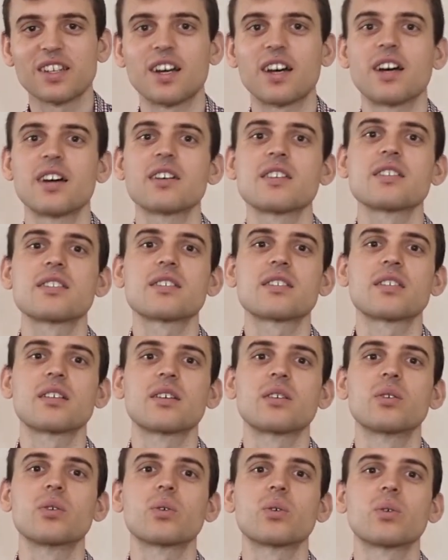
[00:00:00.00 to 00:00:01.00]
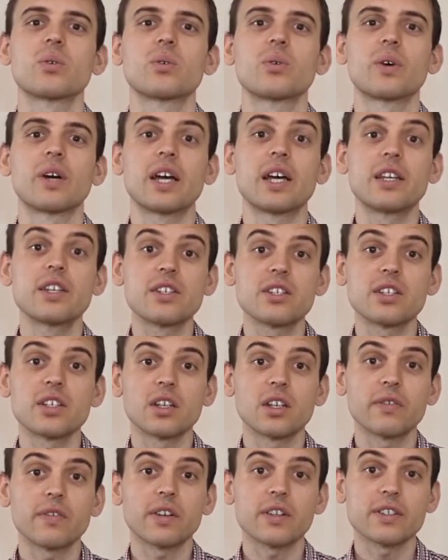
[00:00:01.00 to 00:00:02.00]
as your energy
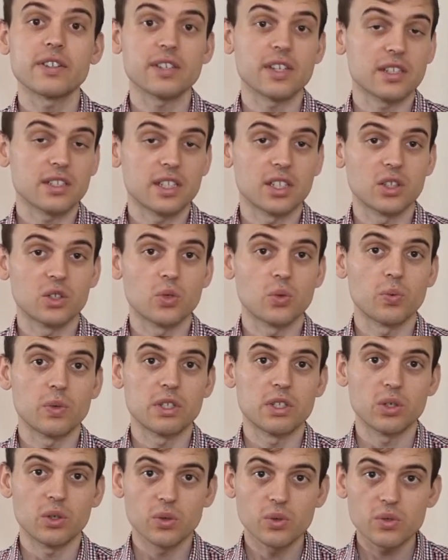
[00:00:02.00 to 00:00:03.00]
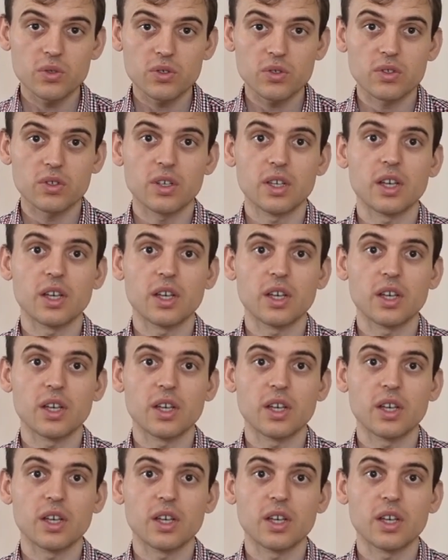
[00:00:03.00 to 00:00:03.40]
level is starting to reduce